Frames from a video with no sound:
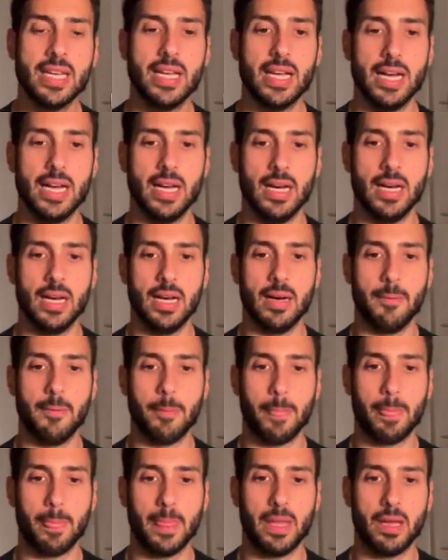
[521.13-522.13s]

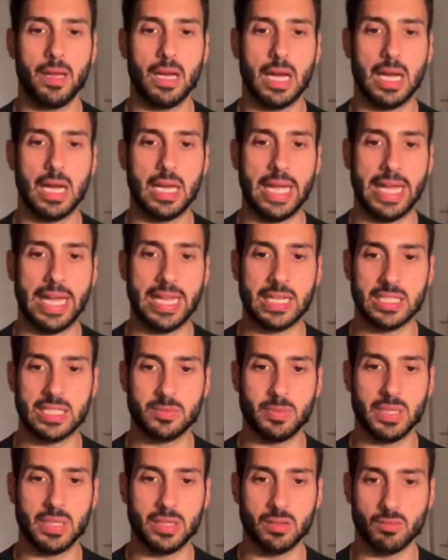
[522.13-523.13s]
and has
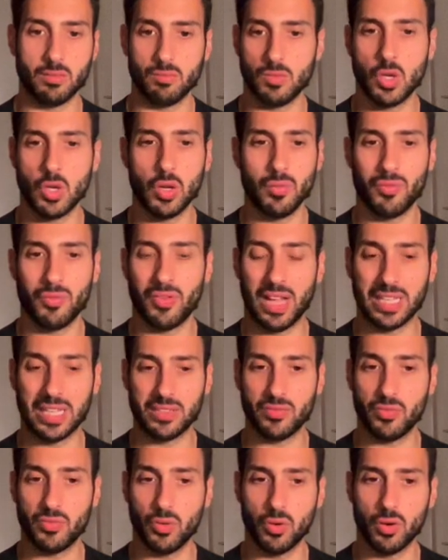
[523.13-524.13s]
been going flat
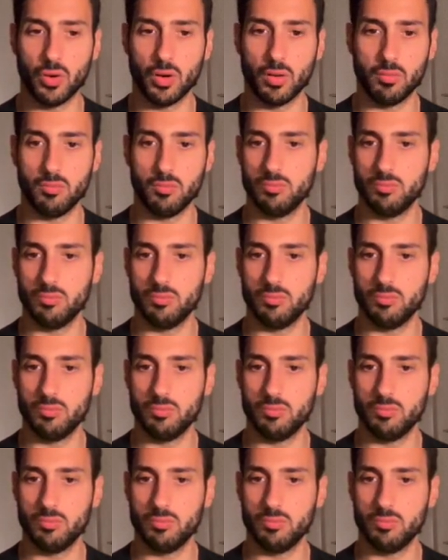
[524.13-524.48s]
for